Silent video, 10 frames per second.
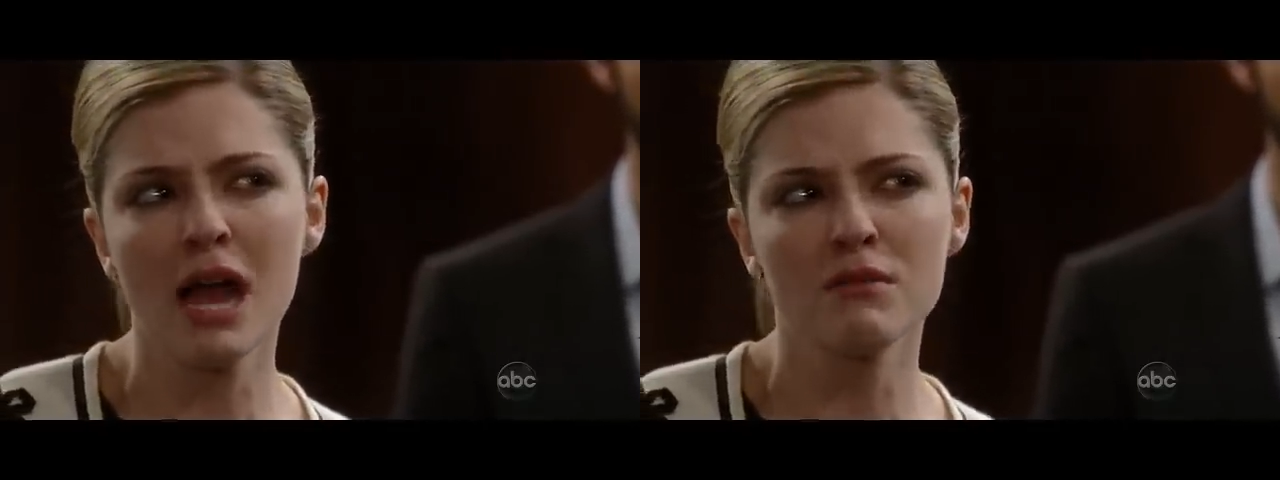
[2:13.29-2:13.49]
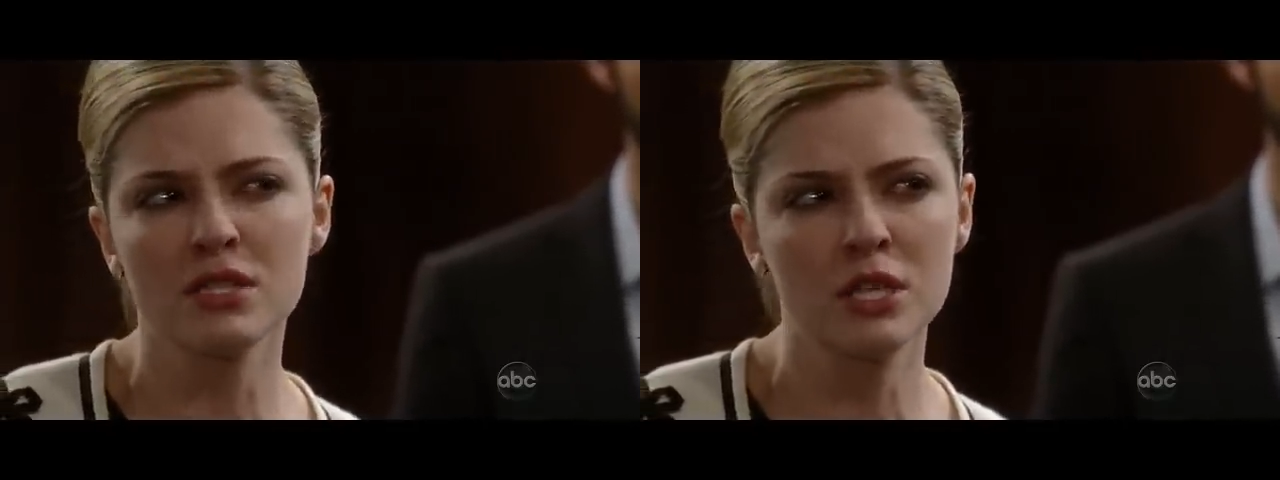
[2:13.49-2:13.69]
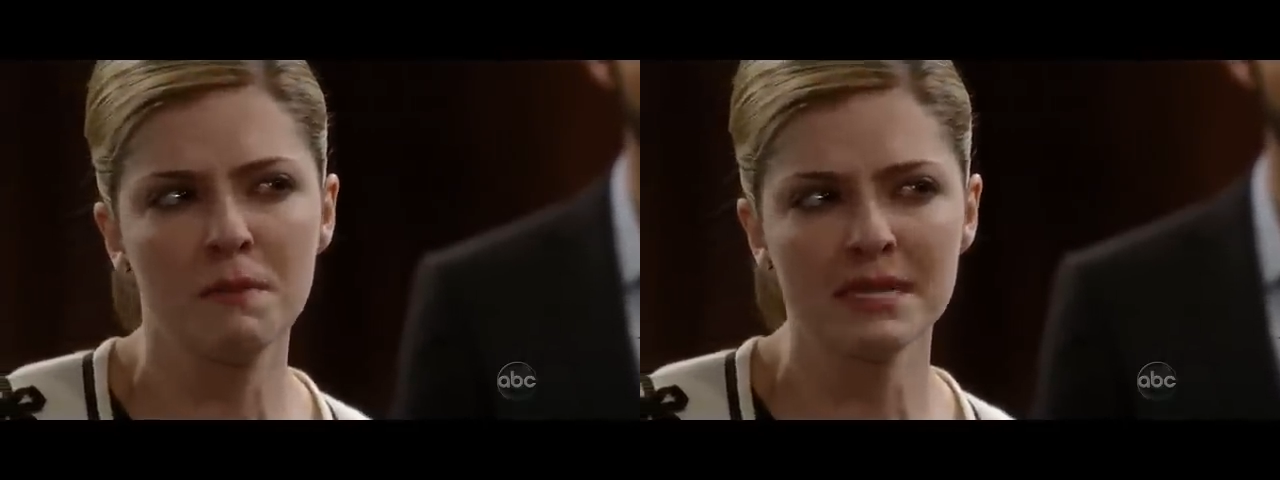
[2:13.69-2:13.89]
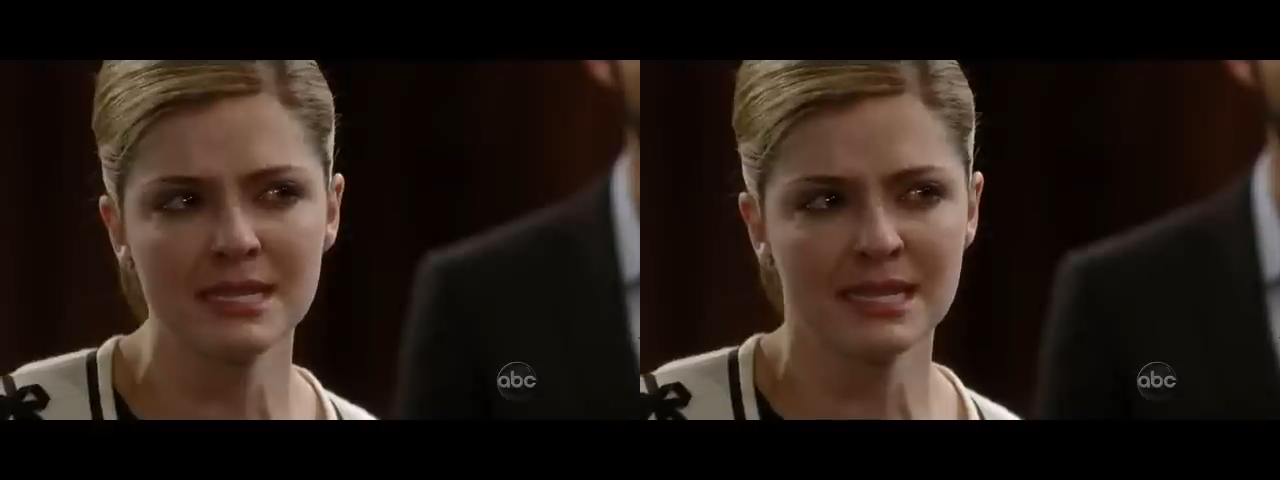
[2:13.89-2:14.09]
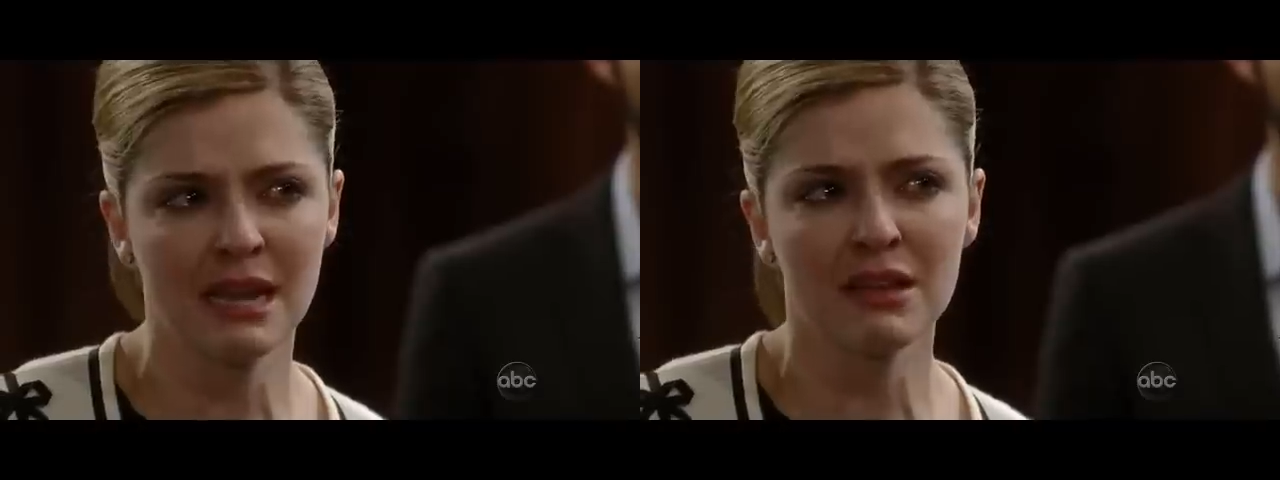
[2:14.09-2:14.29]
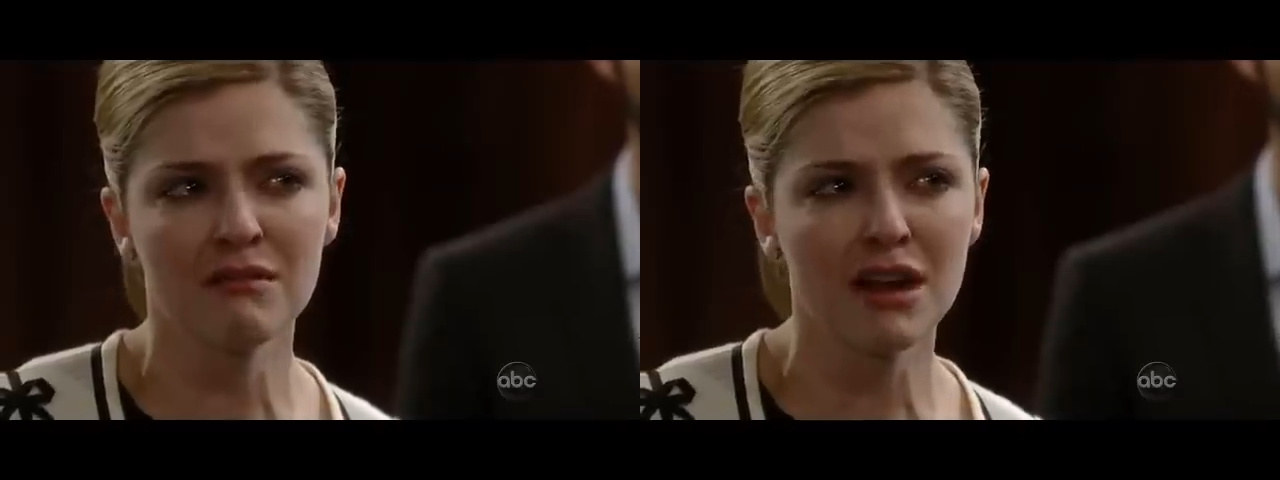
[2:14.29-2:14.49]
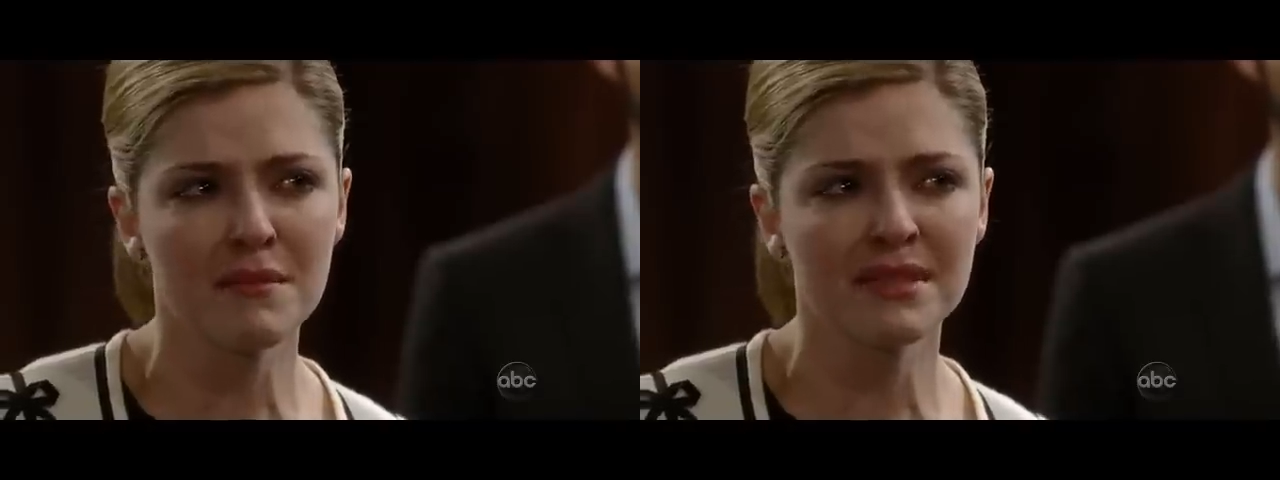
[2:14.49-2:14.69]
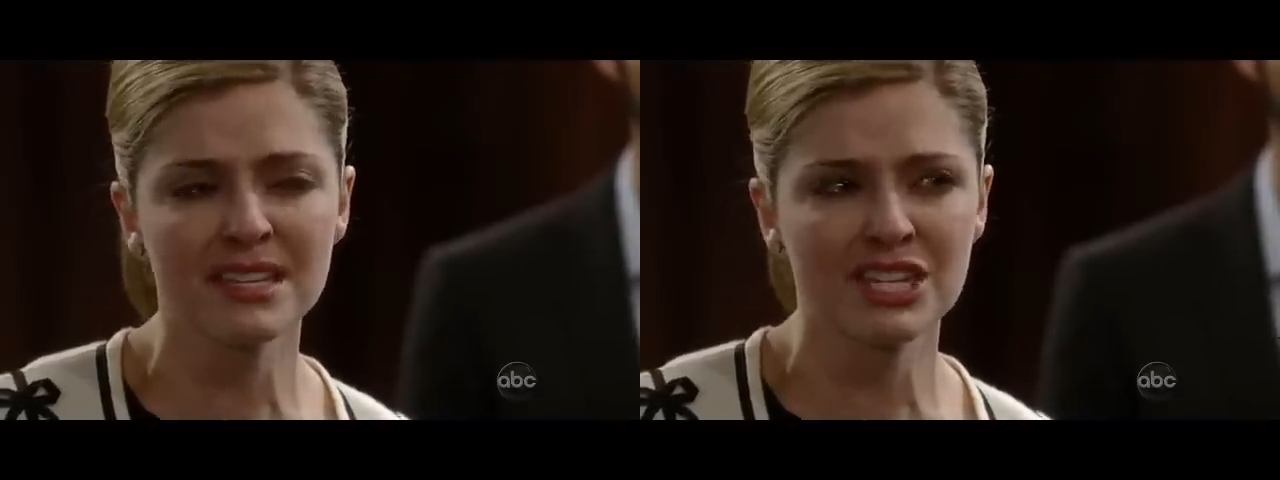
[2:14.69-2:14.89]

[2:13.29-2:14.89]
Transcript: I was too busy telling Robin